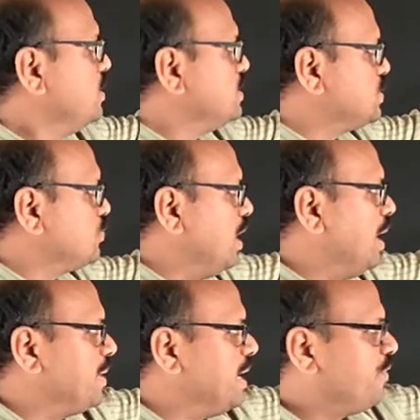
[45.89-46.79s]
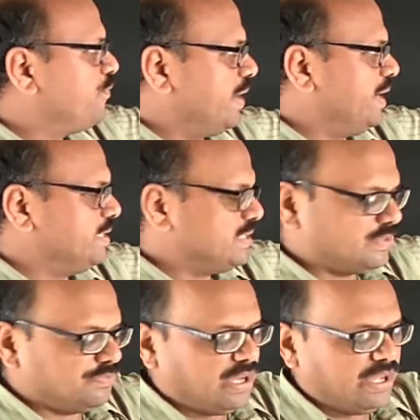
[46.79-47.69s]
Swami and
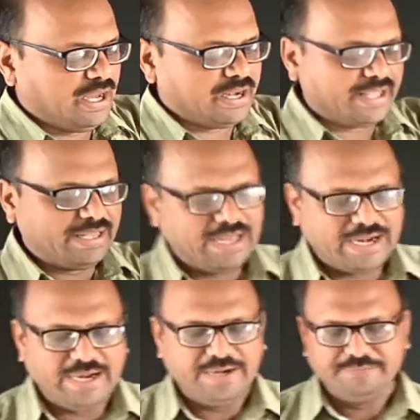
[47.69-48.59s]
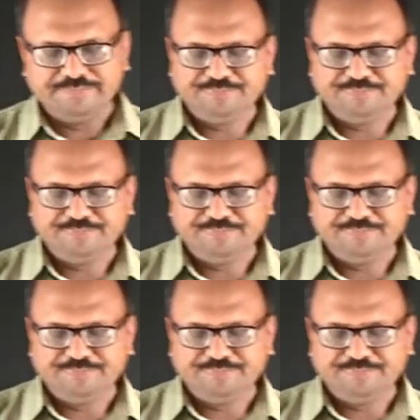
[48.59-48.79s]
Friends by R.K. Narayan.